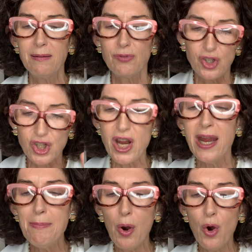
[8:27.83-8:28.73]

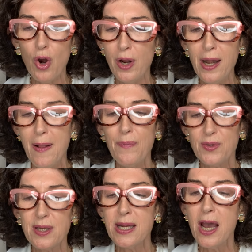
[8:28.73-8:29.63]
Shame on
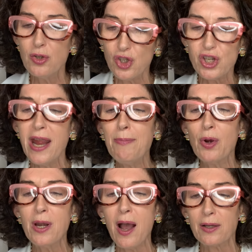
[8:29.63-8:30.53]
Zeo, shame
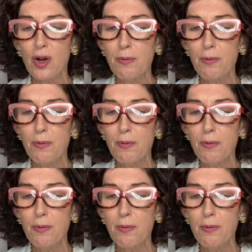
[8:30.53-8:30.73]
on Dr.